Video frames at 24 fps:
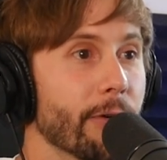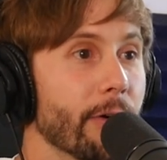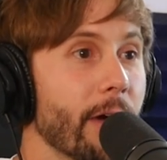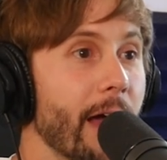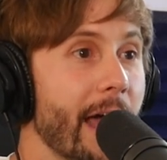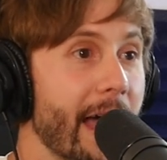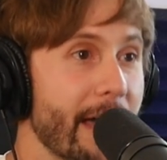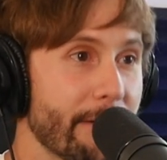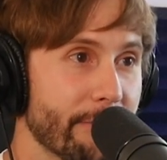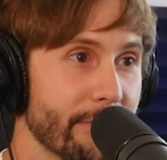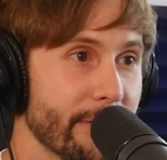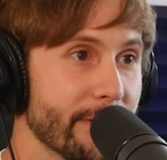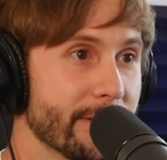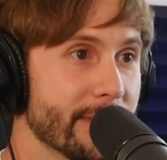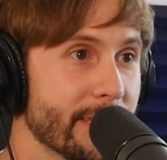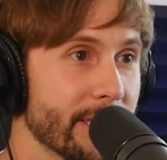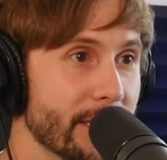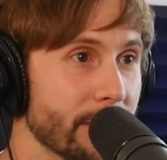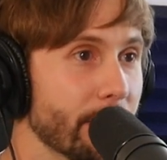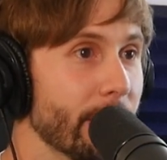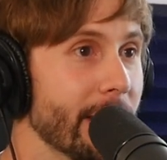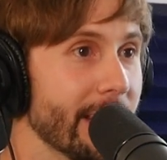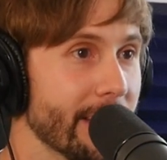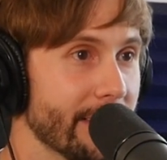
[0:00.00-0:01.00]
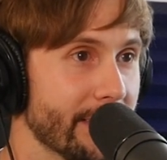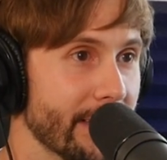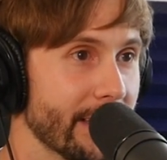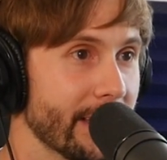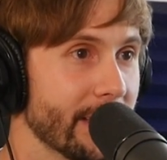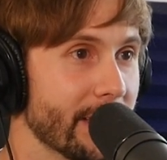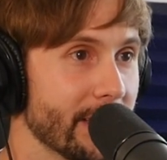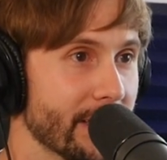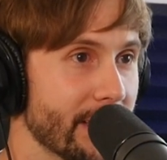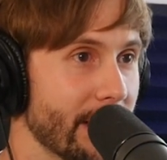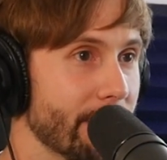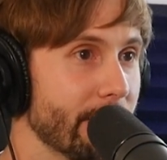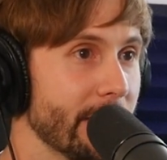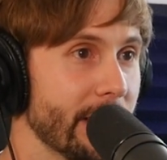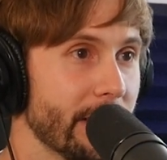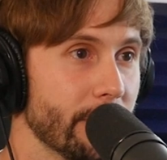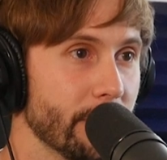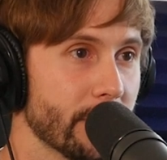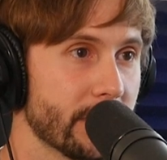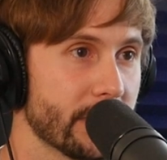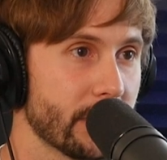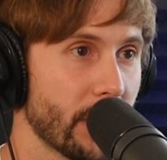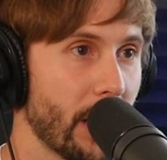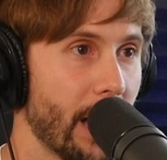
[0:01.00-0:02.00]
forever to do anything because every
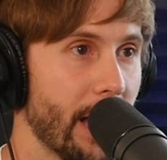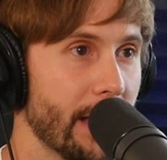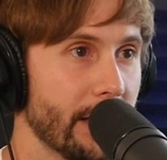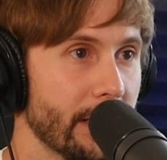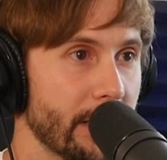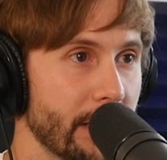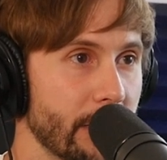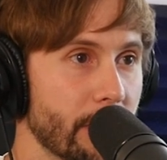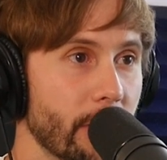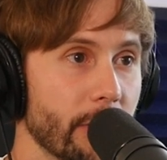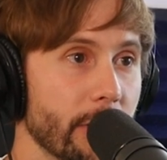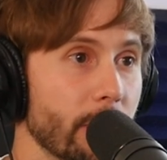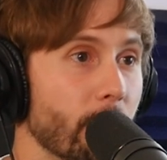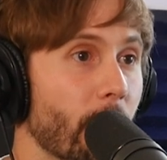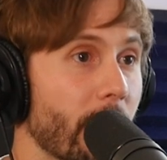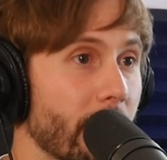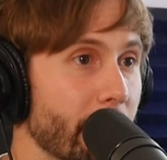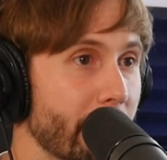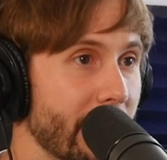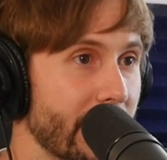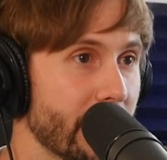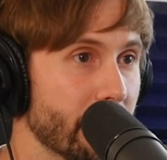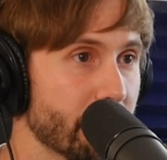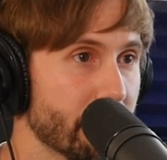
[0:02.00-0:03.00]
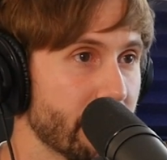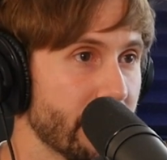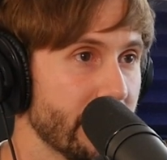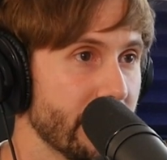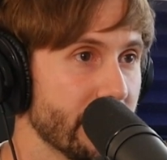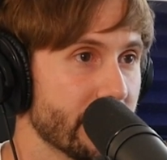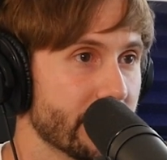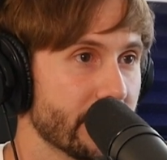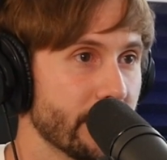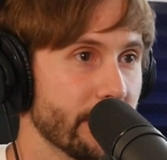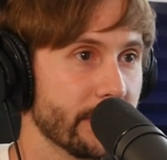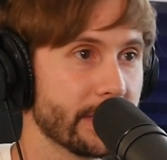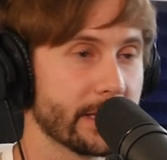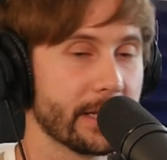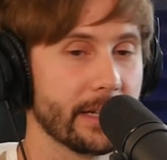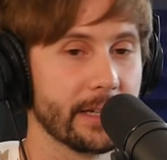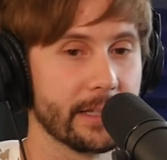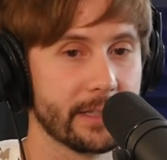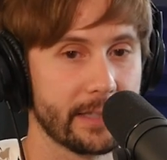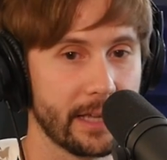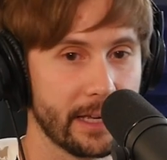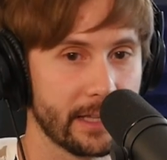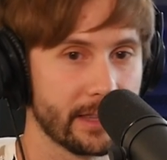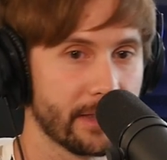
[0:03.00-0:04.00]
new shot you know you want to make it pretty so it's going
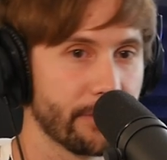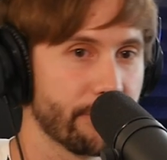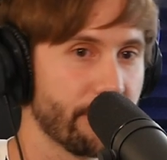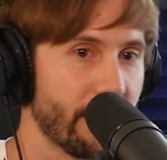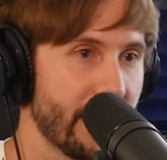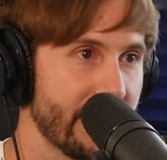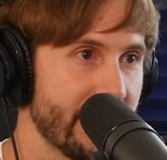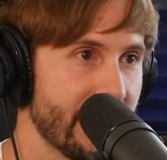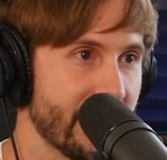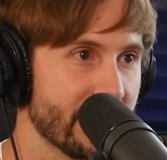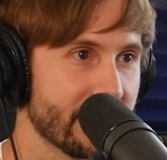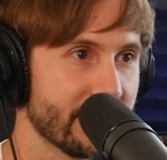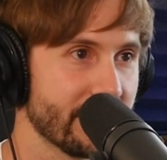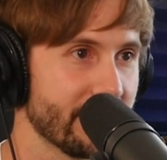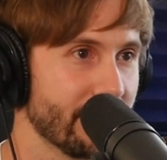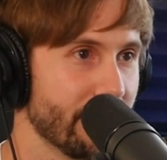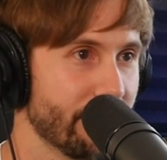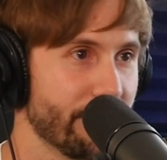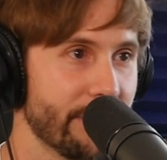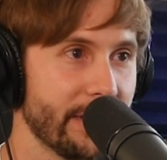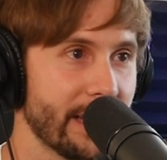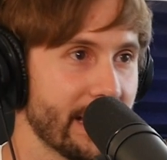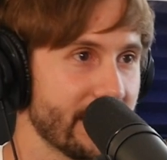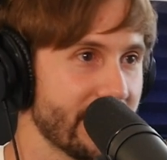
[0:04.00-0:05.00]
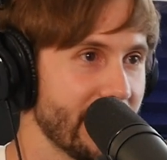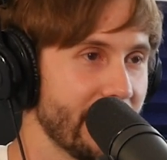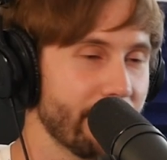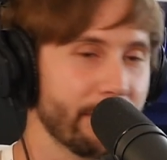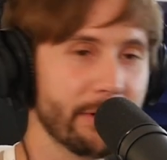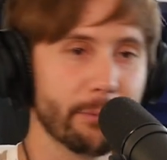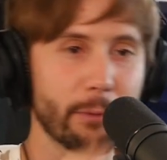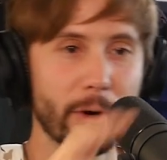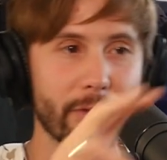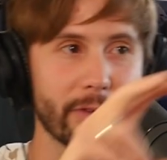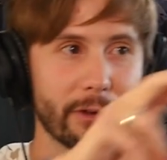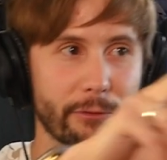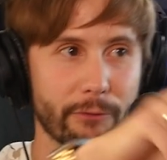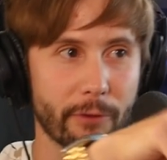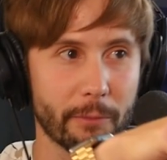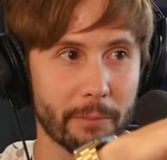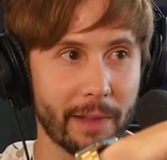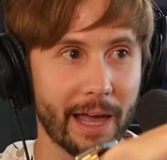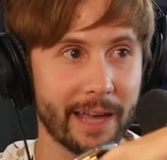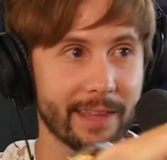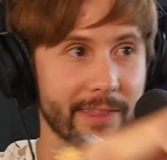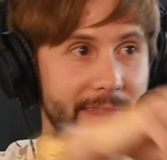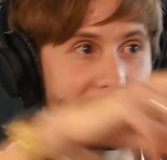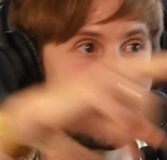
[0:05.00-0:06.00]
to take the finesse the finesse even moving
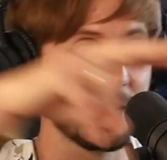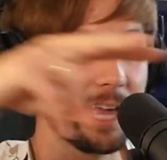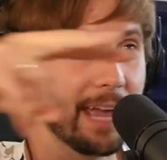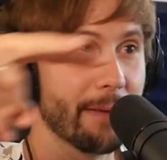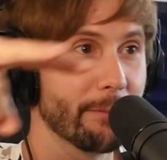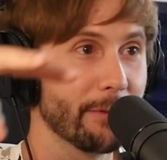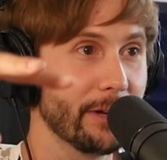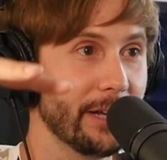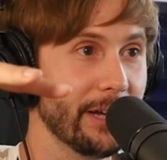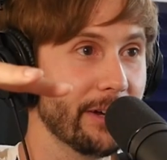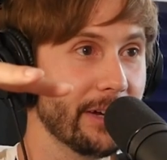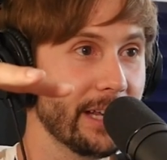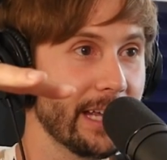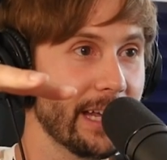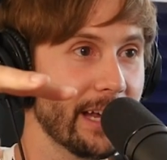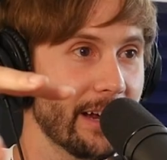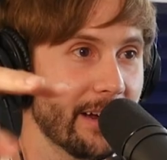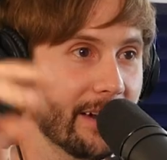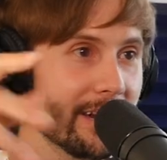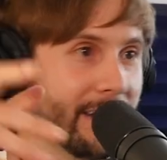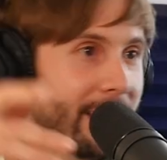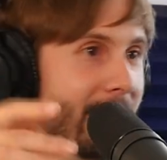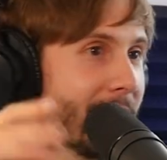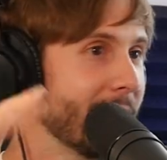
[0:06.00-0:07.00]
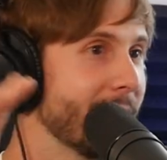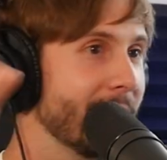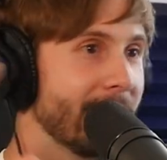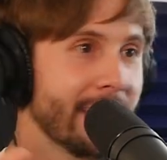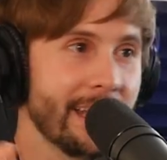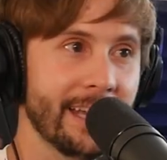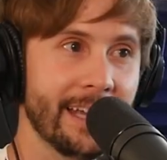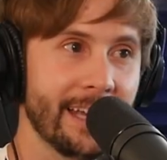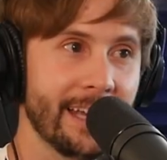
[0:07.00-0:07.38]
from like the camera here to here yeah